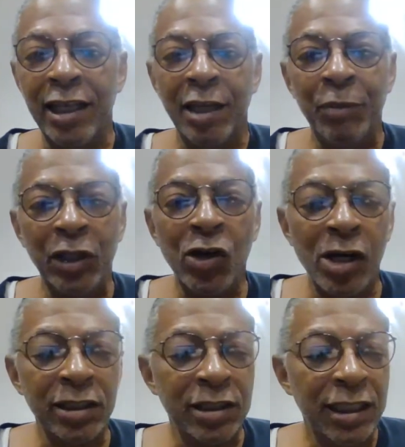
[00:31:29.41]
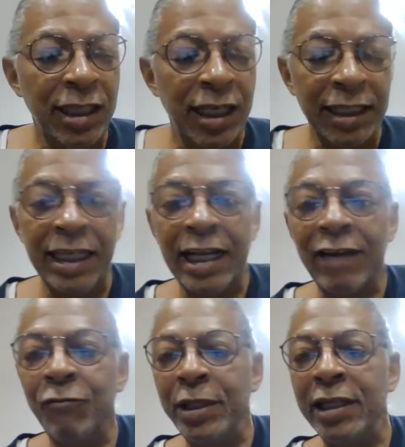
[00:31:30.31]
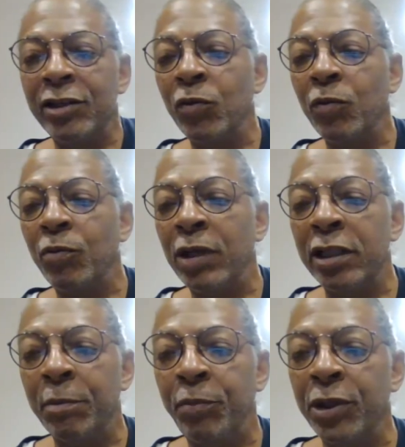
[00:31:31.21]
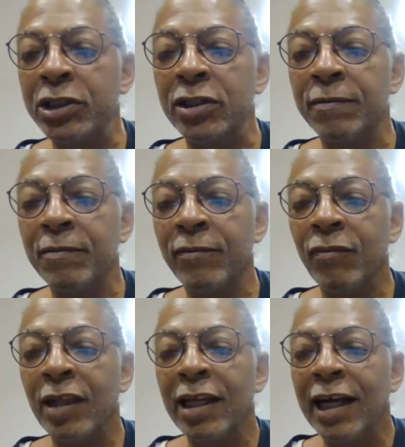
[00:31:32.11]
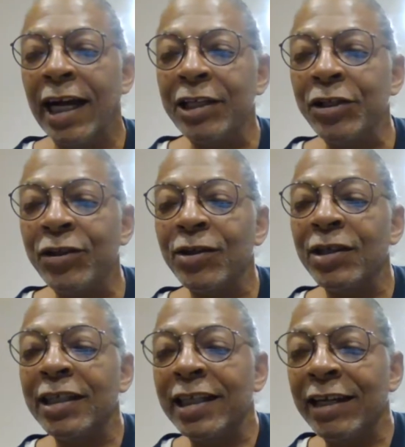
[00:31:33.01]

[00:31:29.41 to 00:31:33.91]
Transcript: Because again, I've been in the bush. How you doing?